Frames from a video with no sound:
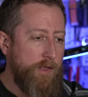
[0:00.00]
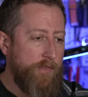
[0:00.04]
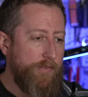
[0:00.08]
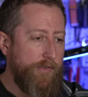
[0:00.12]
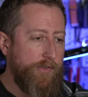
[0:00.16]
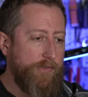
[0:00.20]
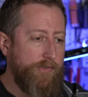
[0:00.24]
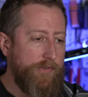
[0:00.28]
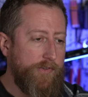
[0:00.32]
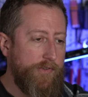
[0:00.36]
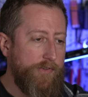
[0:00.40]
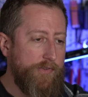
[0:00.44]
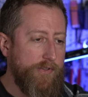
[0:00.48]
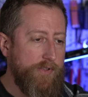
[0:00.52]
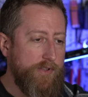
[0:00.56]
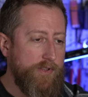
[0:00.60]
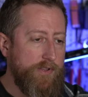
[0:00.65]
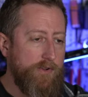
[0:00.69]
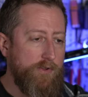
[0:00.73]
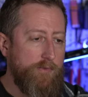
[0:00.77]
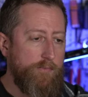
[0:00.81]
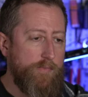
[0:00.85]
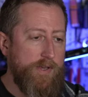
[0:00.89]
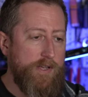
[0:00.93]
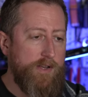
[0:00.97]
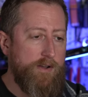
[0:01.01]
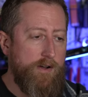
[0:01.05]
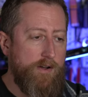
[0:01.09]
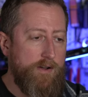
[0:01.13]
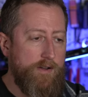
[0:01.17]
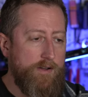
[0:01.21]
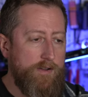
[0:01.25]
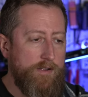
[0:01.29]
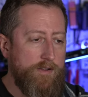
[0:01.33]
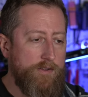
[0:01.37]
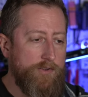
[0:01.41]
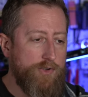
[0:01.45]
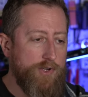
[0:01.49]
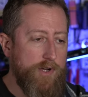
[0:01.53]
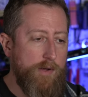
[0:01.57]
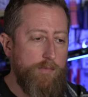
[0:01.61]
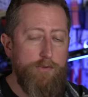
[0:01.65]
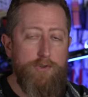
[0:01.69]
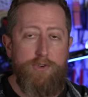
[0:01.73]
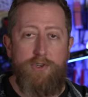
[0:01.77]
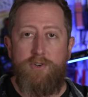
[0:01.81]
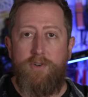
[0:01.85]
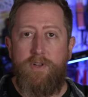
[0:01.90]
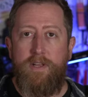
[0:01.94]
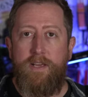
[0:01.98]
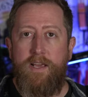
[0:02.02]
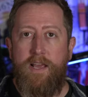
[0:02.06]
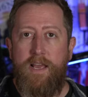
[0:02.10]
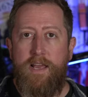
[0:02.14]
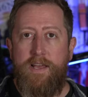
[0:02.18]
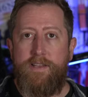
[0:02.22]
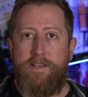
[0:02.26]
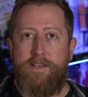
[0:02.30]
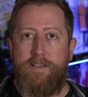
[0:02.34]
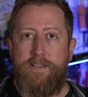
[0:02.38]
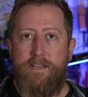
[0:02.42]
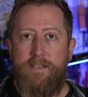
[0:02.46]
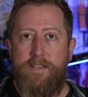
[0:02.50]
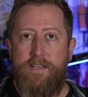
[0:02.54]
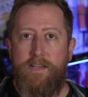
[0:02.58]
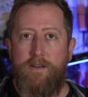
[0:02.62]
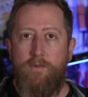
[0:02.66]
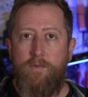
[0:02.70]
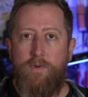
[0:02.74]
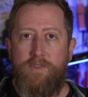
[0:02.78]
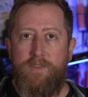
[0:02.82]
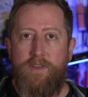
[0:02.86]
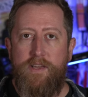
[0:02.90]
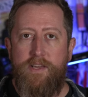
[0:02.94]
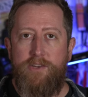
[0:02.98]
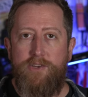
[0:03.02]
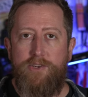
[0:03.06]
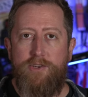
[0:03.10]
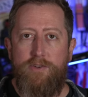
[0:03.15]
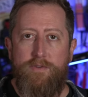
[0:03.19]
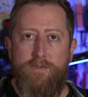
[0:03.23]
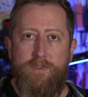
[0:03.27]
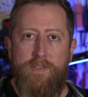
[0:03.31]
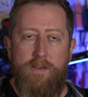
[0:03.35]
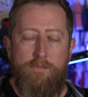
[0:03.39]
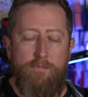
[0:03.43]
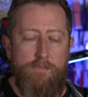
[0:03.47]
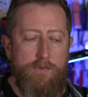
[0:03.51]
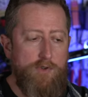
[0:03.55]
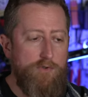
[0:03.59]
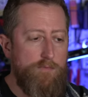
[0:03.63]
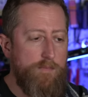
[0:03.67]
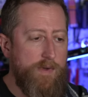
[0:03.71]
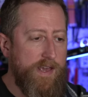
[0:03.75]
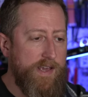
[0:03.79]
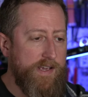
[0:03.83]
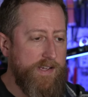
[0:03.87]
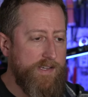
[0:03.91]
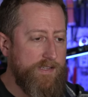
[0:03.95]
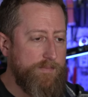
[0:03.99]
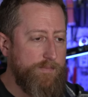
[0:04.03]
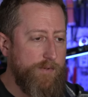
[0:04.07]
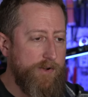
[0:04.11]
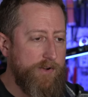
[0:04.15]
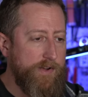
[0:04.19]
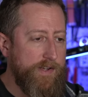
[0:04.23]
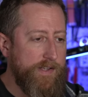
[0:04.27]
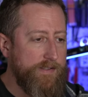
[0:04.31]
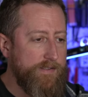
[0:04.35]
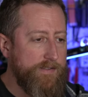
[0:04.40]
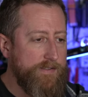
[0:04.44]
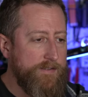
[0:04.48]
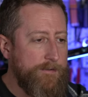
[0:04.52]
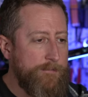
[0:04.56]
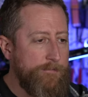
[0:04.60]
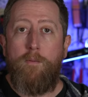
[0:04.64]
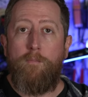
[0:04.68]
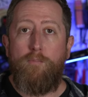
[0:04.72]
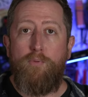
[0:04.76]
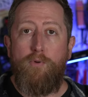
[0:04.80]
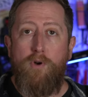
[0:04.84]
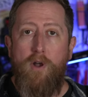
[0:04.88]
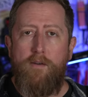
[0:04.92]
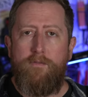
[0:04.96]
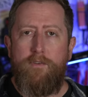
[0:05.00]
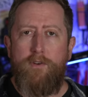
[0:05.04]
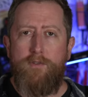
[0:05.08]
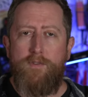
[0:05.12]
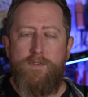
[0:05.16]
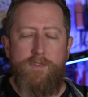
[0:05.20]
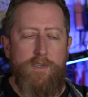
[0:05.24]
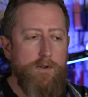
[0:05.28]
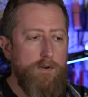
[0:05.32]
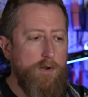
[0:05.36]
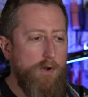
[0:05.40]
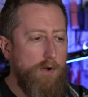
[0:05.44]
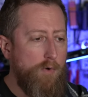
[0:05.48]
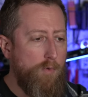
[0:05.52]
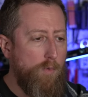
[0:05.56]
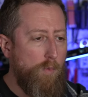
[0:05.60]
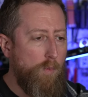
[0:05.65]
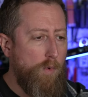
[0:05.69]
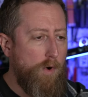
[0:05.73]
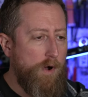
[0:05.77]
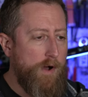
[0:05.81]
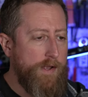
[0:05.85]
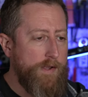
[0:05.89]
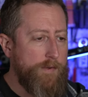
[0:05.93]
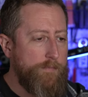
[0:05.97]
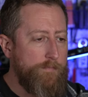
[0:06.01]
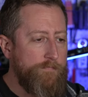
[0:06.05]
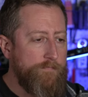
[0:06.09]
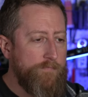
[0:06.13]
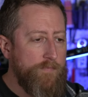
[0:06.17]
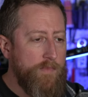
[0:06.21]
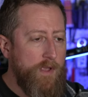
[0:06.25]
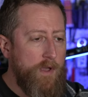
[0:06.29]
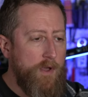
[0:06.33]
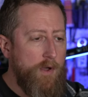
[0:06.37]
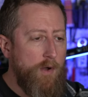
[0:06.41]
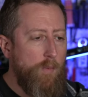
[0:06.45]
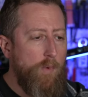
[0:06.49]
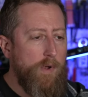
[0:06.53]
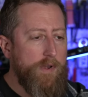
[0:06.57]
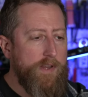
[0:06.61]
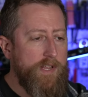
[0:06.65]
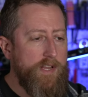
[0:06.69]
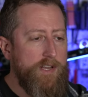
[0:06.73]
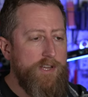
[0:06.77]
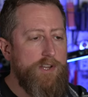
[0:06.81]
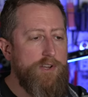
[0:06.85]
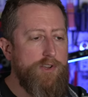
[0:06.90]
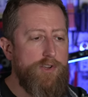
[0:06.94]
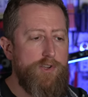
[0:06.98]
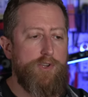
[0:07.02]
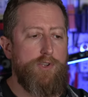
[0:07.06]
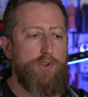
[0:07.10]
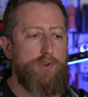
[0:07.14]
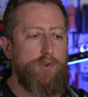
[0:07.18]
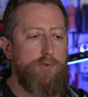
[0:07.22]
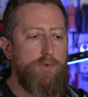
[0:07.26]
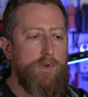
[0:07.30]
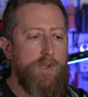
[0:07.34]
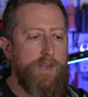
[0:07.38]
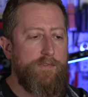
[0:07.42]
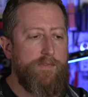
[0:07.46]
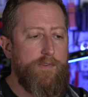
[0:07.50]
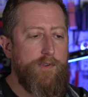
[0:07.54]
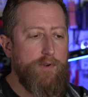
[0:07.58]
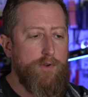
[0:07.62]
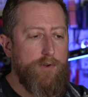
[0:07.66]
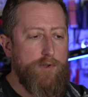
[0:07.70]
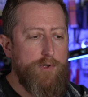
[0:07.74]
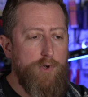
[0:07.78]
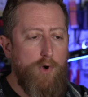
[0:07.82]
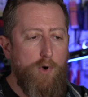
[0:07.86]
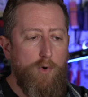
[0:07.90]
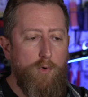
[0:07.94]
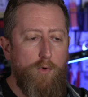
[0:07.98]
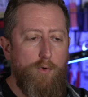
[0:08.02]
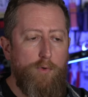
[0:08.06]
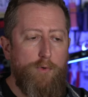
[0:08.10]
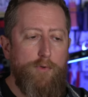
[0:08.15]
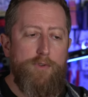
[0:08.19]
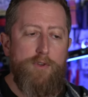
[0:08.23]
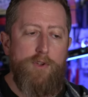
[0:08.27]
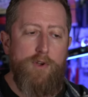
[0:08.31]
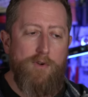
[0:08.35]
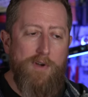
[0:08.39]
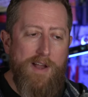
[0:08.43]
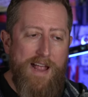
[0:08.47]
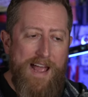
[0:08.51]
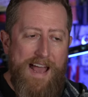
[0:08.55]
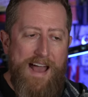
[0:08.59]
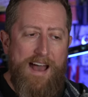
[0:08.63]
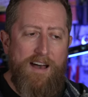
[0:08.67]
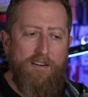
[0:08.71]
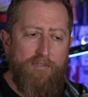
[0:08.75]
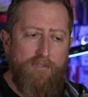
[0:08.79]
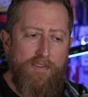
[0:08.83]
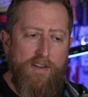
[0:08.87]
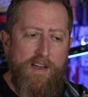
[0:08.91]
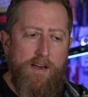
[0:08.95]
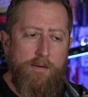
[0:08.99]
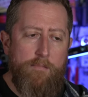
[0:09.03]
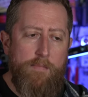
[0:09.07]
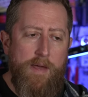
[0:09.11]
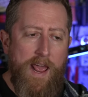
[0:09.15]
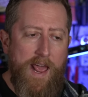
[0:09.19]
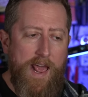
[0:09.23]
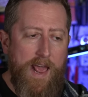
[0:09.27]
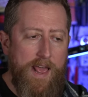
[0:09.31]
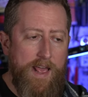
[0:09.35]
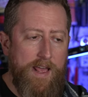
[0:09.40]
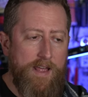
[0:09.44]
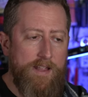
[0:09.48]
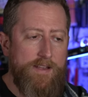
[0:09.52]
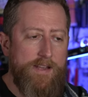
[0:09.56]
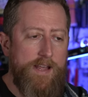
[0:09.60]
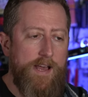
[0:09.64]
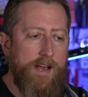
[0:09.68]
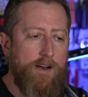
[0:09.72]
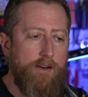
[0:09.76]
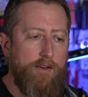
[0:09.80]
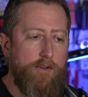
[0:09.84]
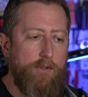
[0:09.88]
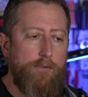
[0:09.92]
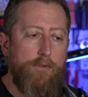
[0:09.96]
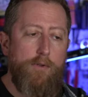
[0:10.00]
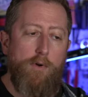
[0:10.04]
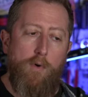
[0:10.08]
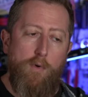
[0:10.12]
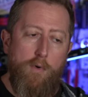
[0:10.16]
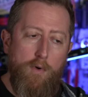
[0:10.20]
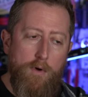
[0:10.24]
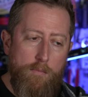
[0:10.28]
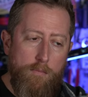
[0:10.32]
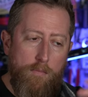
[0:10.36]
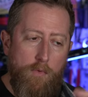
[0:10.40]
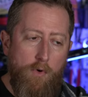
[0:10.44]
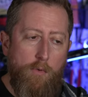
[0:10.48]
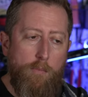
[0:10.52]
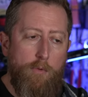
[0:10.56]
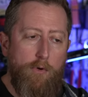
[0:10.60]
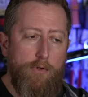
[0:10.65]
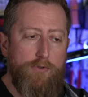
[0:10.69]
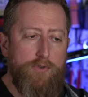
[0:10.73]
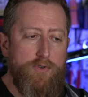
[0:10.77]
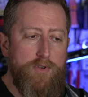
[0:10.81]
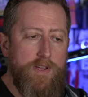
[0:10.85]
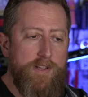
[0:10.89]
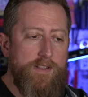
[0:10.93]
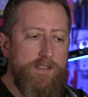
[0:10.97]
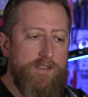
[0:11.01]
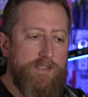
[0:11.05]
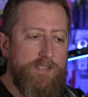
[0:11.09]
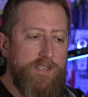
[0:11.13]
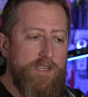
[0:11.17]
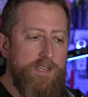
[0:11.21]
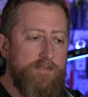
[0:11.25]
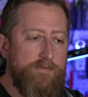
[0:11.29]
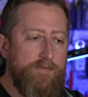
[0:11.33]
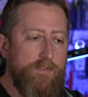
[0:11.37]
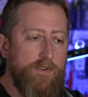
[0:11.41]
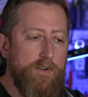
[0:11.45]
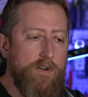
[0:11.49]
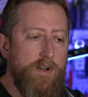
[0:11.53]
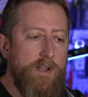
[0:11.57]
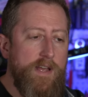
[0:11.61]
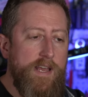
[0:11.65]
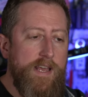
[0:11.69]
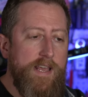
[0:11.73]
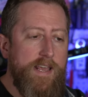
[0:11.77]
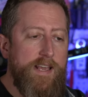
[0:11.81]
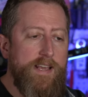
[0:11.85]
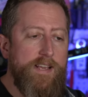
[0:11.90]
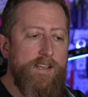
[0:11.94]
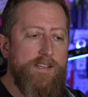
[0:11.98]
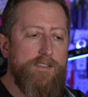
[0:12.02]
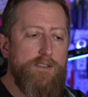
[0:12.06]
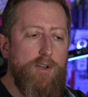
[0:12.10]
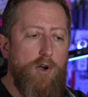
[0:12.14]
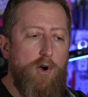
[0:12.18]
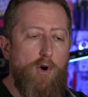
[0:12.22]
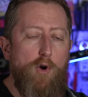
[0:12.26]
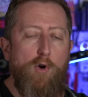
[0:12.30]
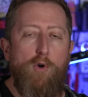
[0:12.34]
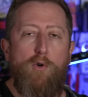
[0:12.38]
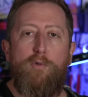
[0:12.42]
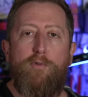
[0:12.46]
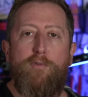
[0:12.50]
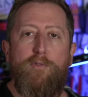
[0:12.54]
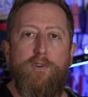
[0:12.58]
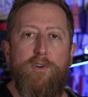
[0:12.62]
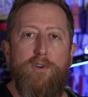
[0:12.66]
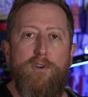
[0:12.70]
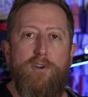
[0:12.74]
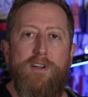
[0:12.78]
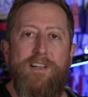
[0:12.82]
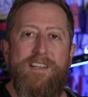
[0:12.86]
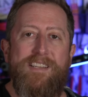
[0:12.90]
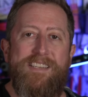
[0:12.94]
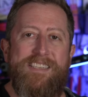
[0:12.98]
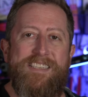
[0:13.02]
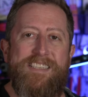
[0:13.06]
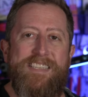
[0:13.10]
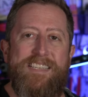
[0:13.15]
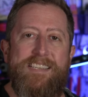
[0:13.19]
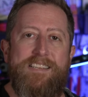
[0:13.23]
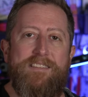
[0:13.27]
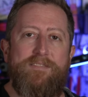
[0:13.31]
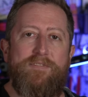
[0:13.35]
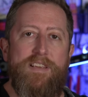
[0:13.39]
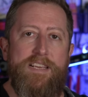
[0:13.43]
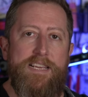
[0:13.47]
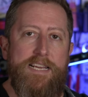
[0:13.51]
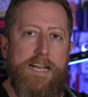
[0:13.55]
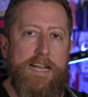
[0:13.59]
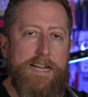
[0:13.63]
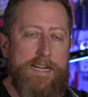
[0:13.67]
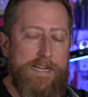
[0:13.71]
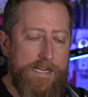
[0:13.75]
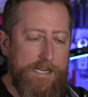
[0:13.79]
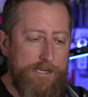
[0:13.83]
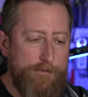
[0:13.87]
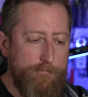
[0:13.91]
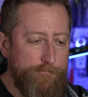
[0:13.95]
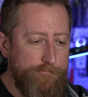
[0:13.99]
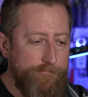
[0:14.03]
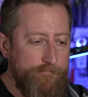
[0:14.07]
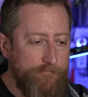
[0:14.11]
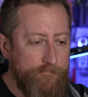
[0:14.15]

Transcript: This is a little bit on troubleshooting and dealing with issues that you may experience. Bravo 01 what can you do if you're told your FM handheld or mobile transceiver is over deviating?